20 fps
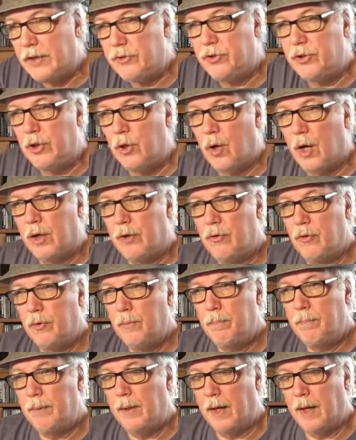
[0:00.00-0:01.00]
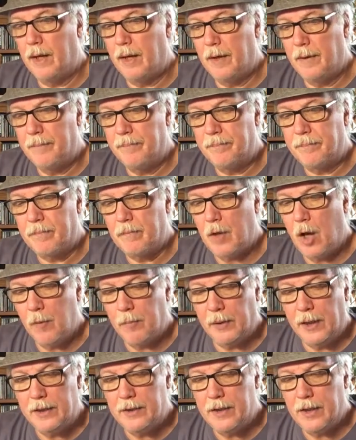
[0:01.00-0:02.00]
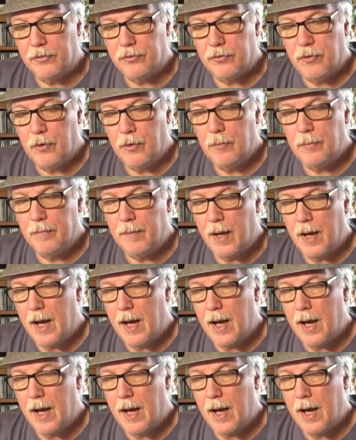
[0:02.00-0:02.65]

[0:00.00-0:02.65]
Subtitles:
as you know, our group, our playtest group,